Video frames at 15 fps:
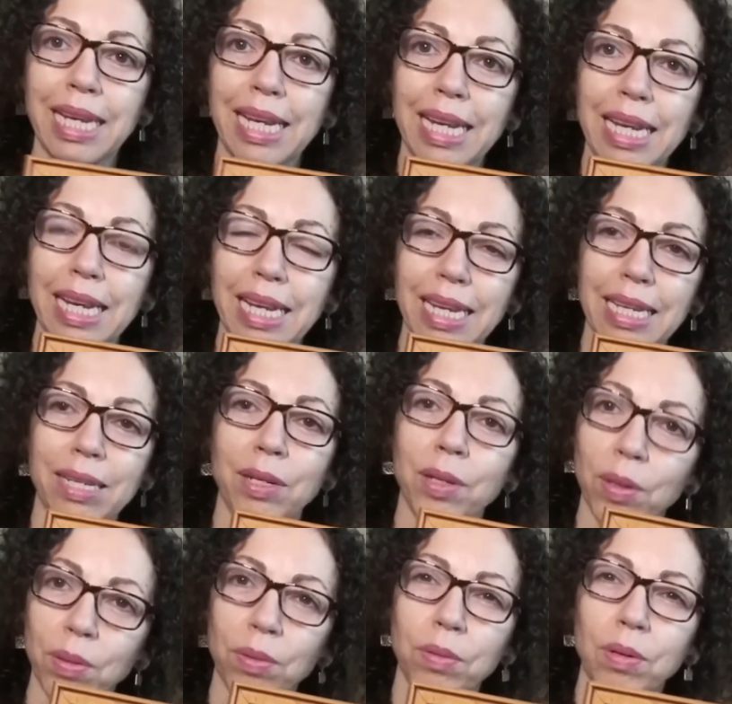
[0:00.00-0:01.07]

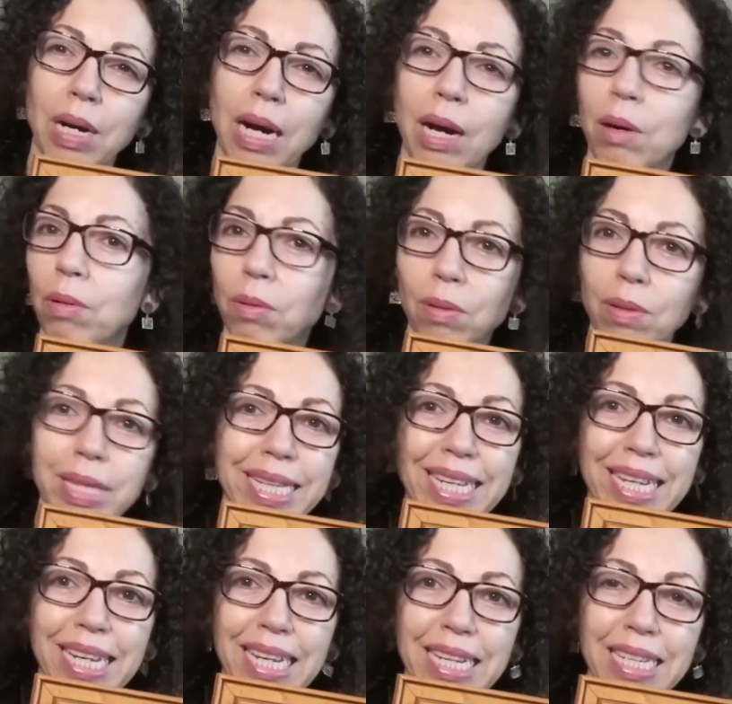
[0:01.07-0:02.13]
know how old it
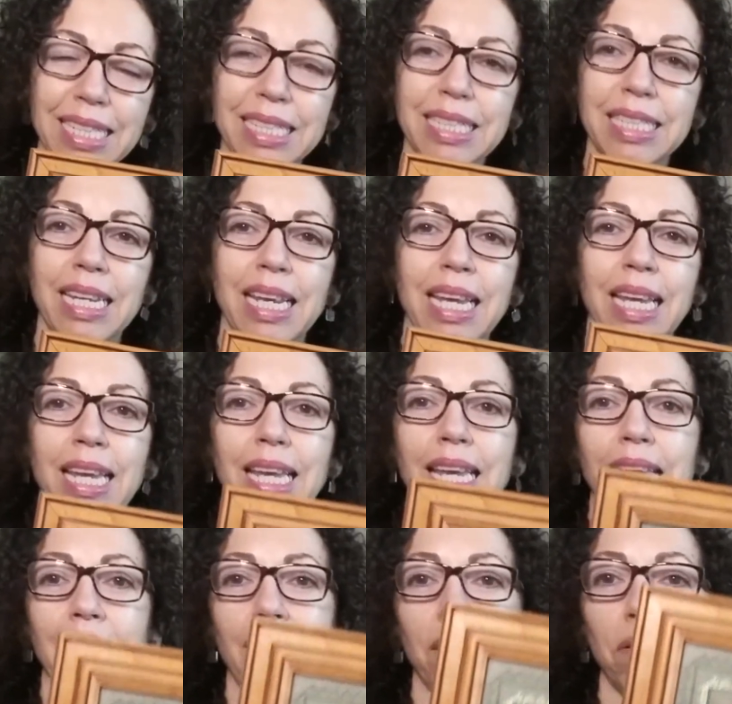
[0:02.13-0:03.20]
is,
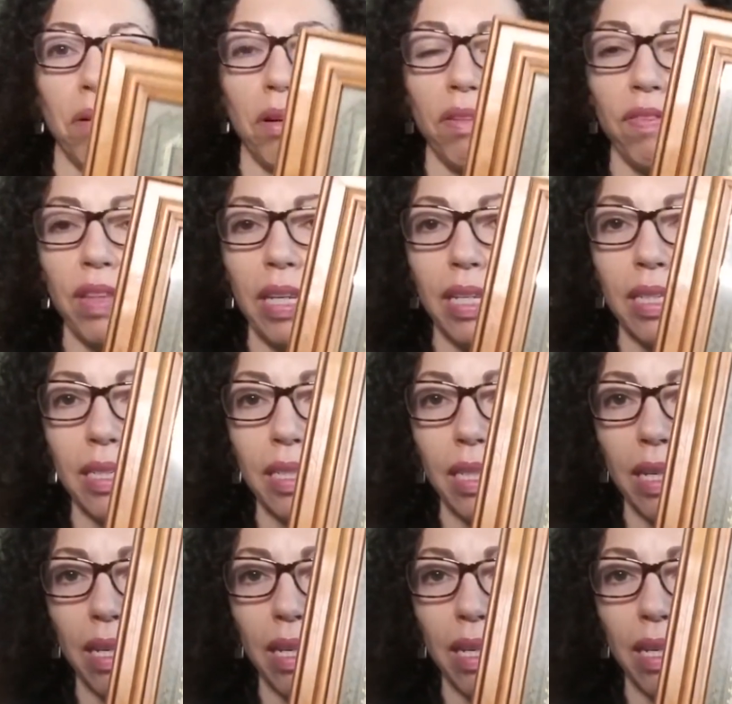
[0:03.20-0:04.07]
or if this,